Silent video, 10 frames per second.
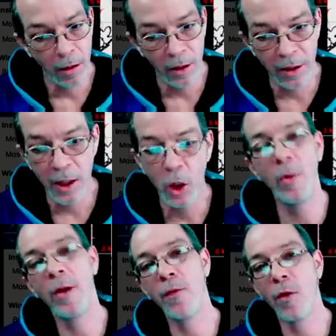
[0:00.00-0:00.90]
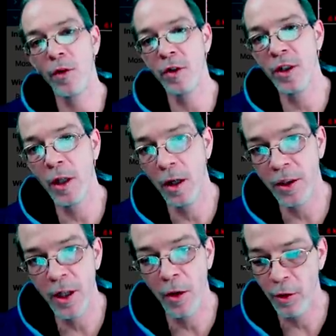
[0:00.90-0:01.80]
it's a little bit further
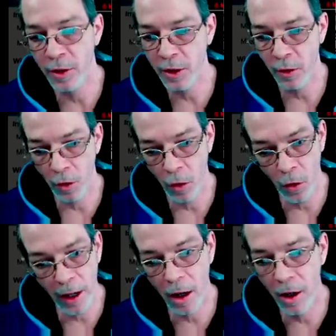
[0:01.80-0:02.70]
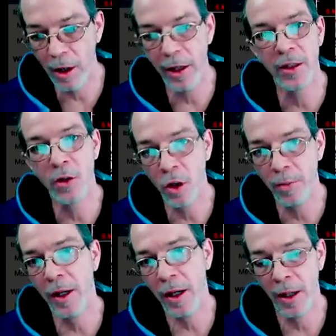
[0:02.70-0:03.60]
southern, so the whole area is going to
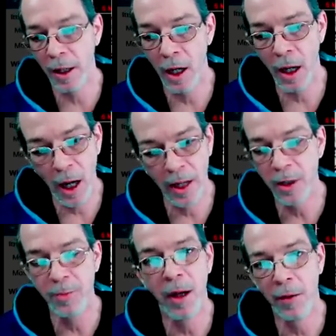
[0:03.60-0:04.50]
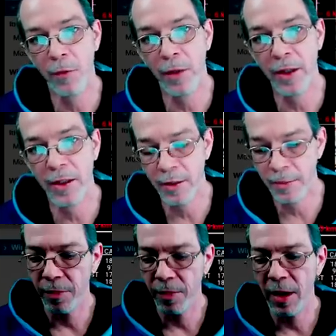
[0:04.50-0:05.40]
be a, a hot spot for this.
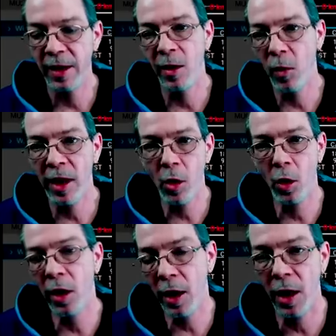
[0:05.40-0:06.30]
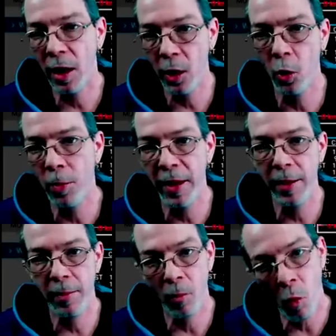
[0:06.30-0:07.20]
And then when I go a, a, little
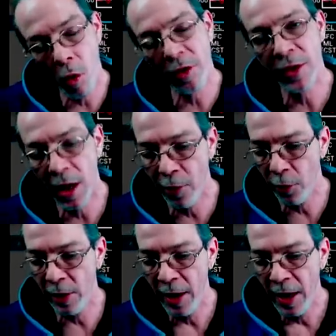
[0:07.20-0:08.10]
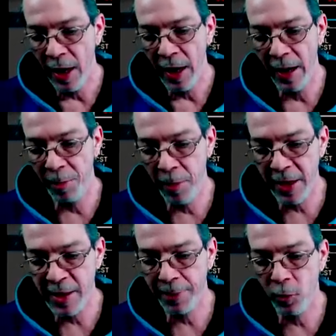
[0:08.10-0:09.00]
bit more southern, it
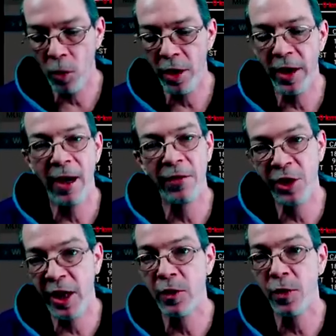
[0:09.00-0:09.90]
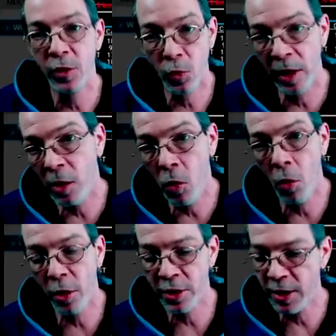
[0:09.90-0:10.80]
picks up to where you have a chance for three
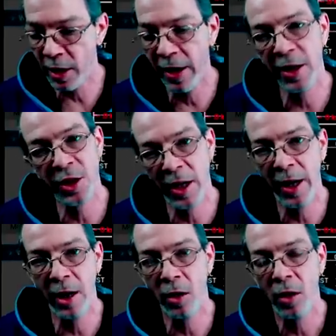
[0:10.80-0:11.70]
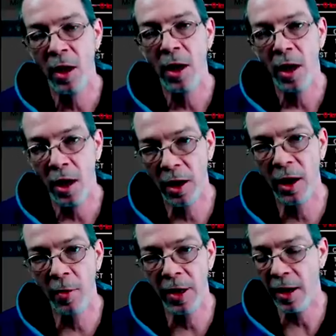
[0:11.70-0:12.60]
quarters to an inch of hail uh,
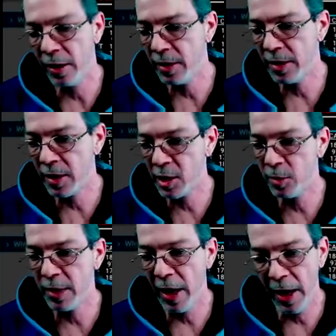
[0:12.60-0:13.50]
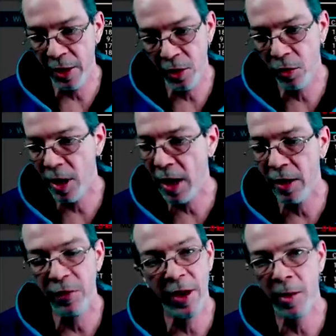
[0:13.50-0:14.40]
coming out of these systems, and you're not
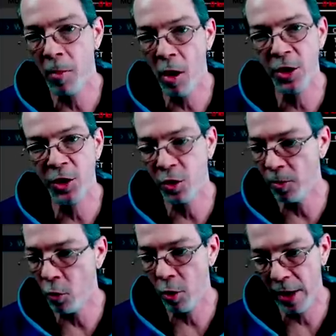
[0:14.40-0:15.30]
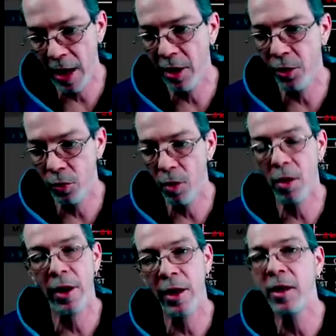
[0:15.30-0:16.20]
even in a marginal anymore. Now you
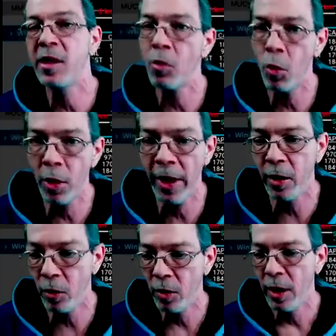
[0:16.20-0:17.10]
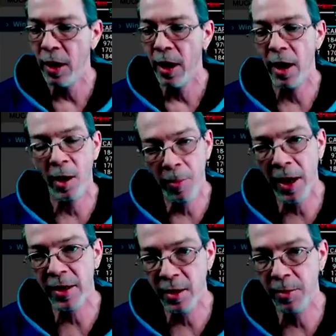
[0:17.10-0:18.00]
are in a tornado uh,
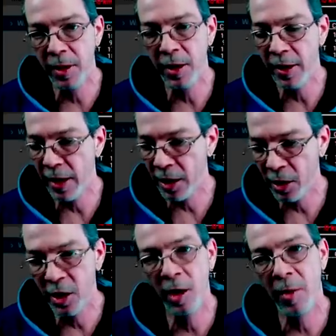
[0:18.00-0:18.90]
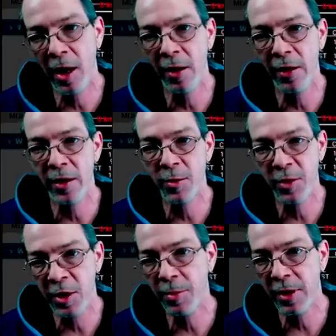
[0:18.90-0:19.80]
possibility that could come out of this
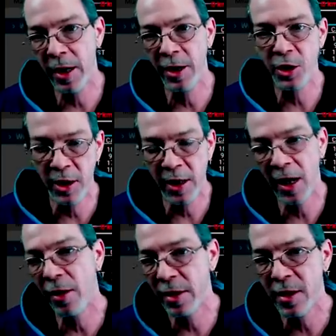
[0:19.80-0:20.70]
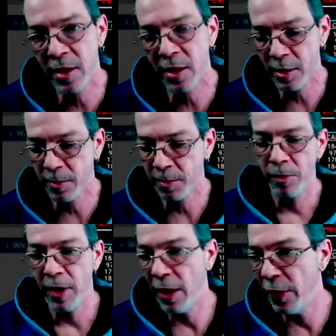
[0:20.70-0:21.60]
precipitation and out of this system.
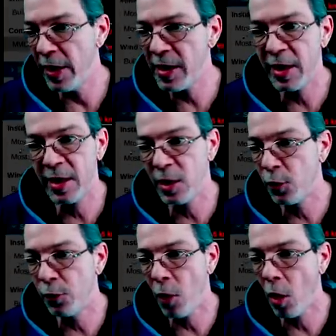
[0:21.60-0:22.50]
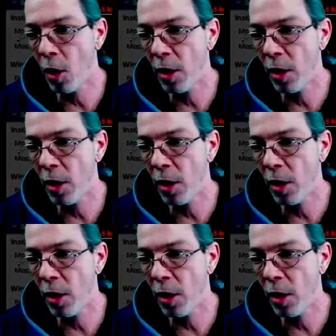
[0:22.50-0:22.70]
And this is as far